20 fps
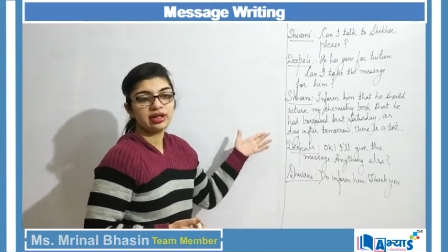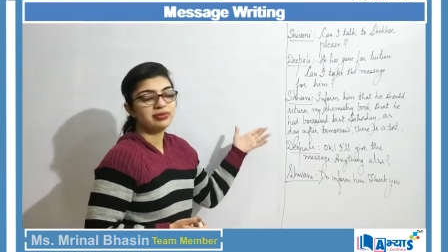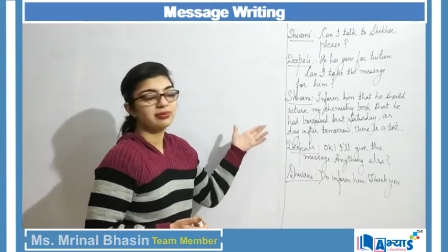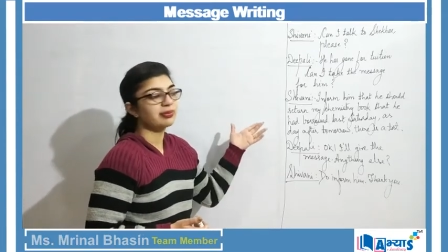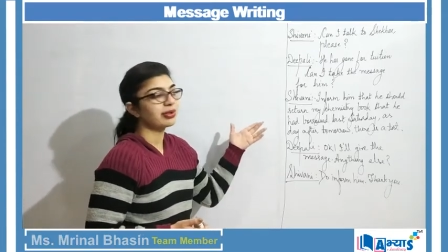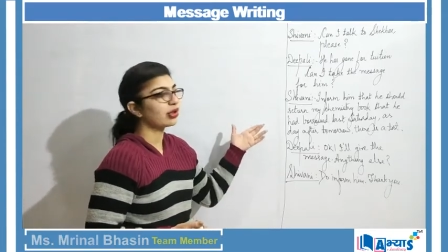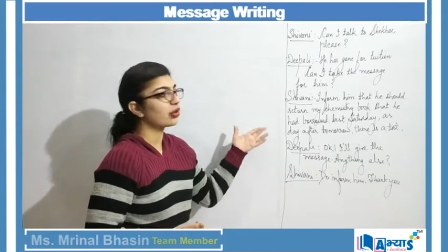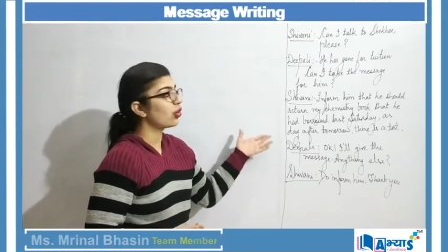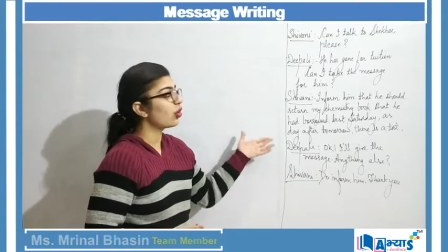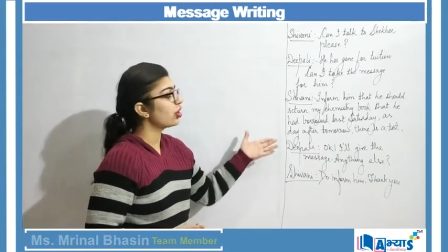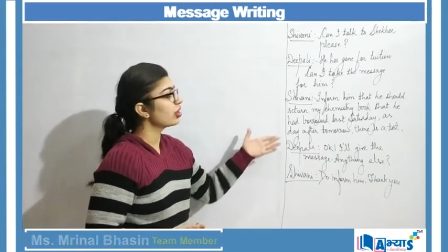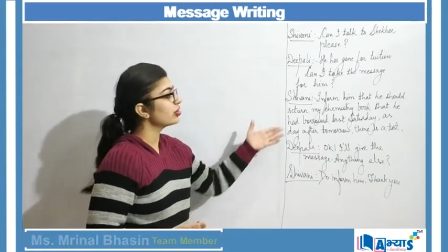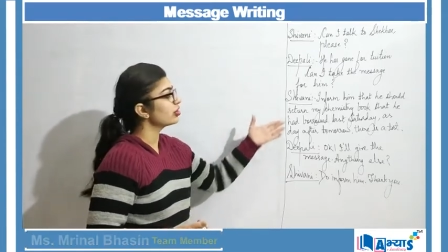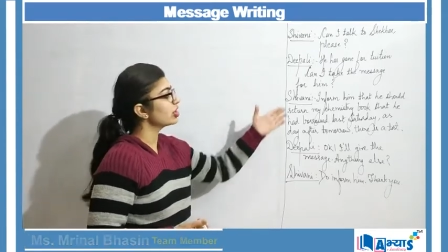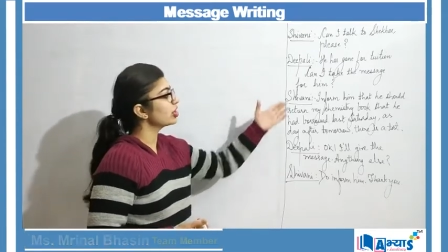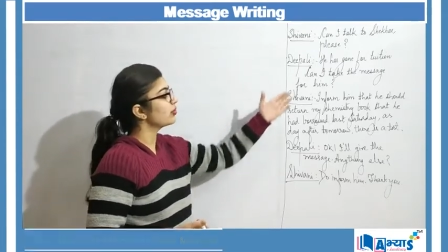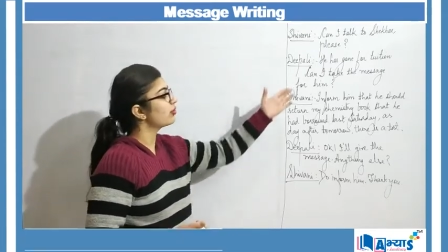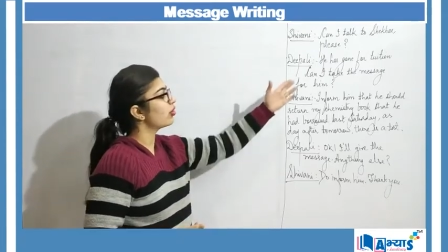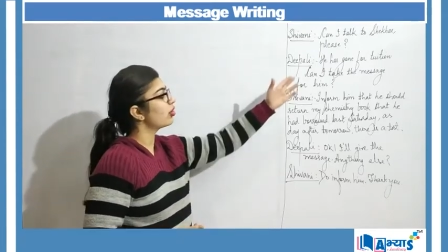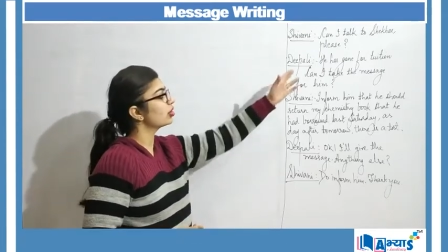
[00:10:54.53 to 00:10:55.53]
because
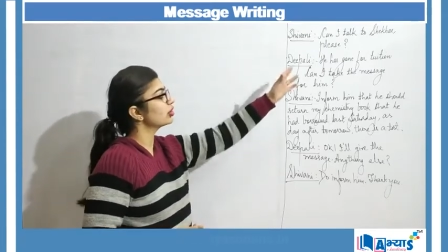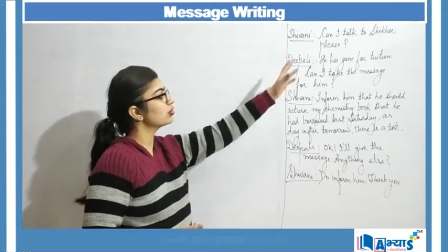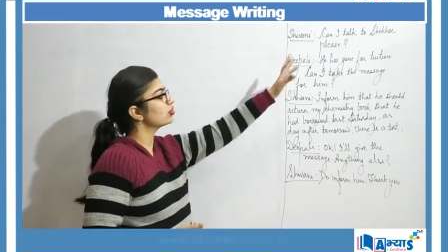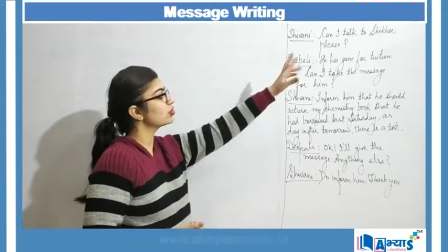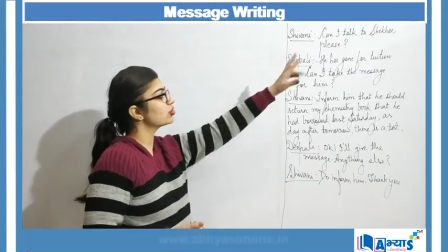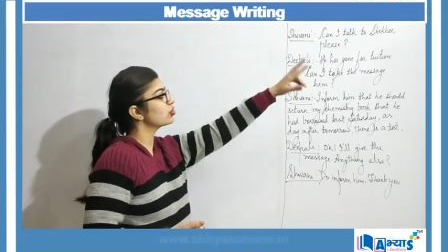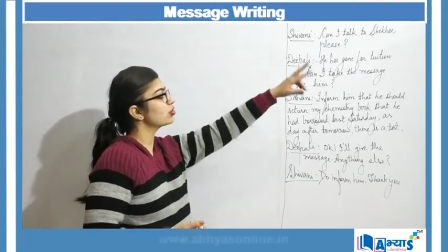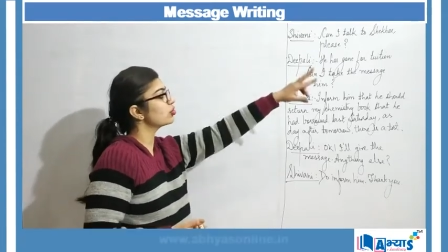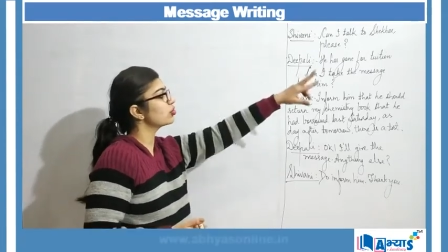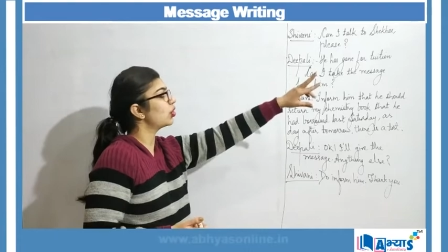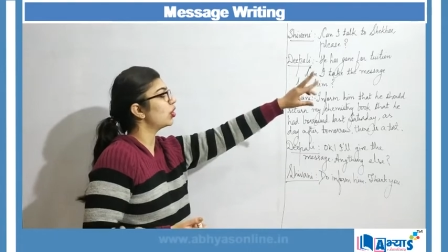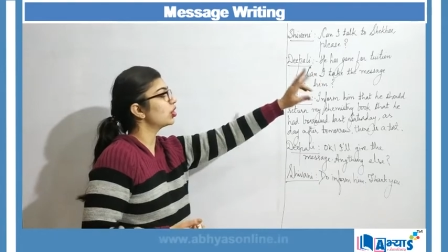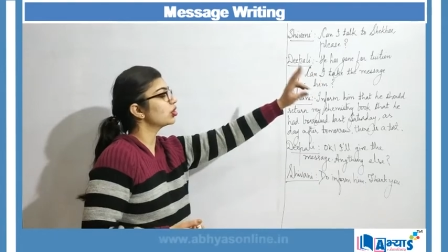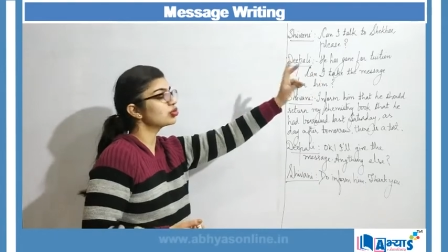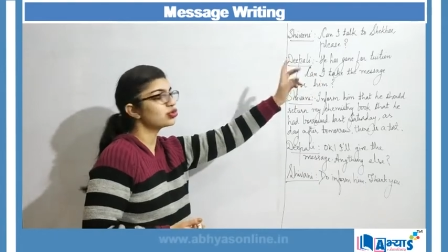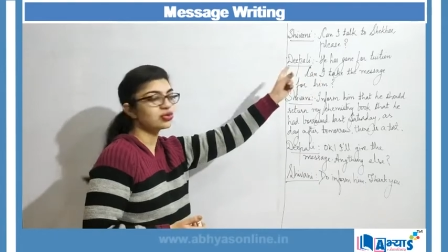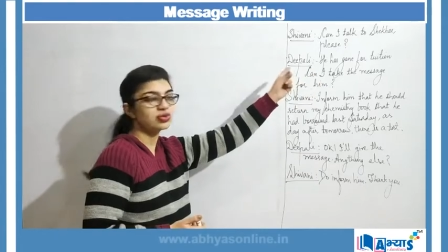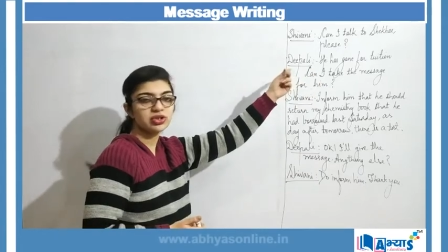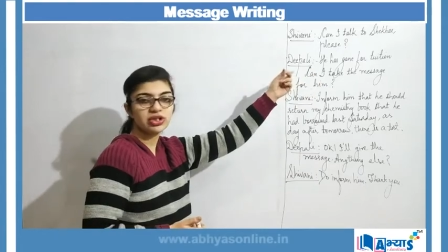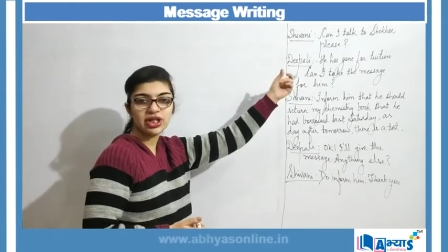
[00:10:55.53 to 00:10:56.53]
she wants to
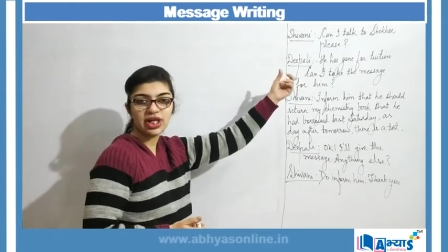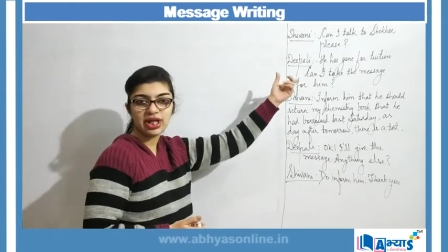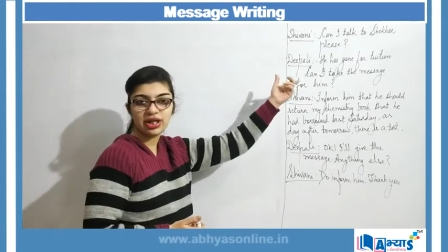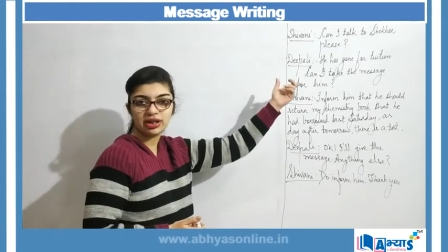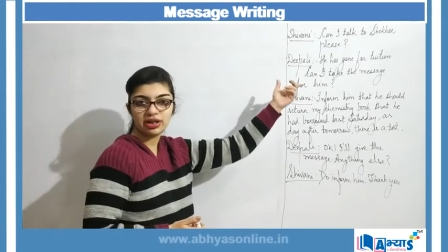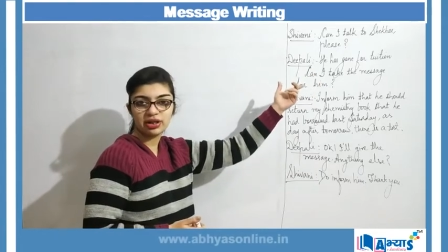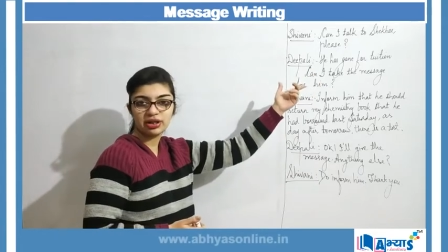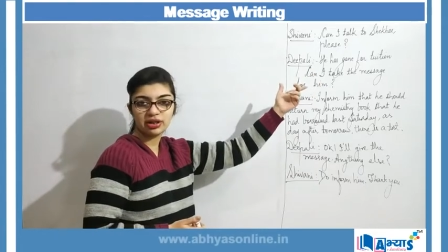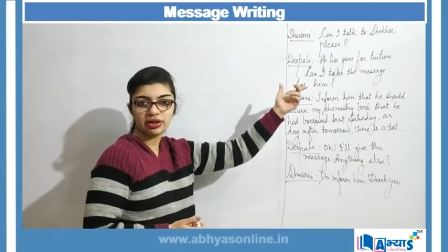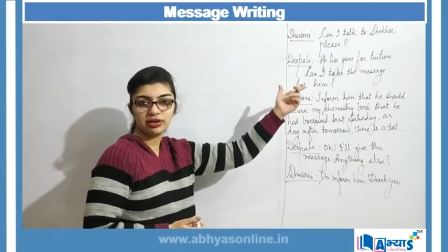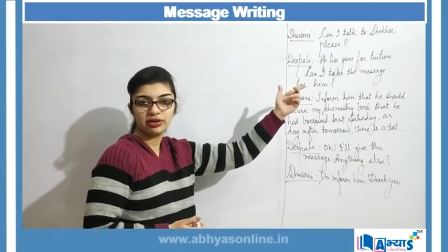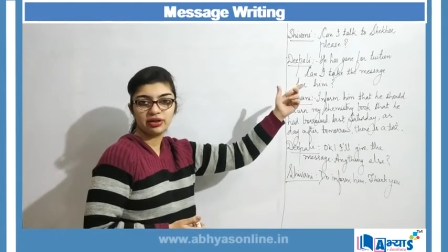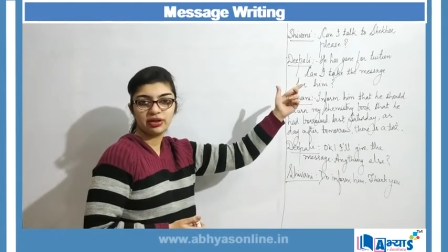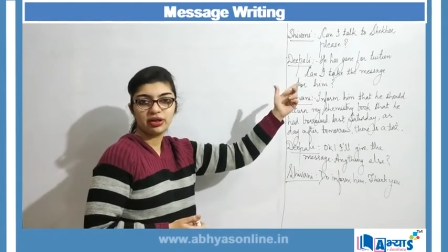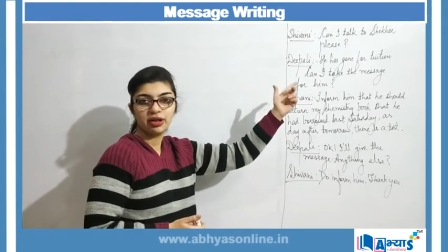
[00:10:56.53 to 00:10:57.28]
talk to Shekhar,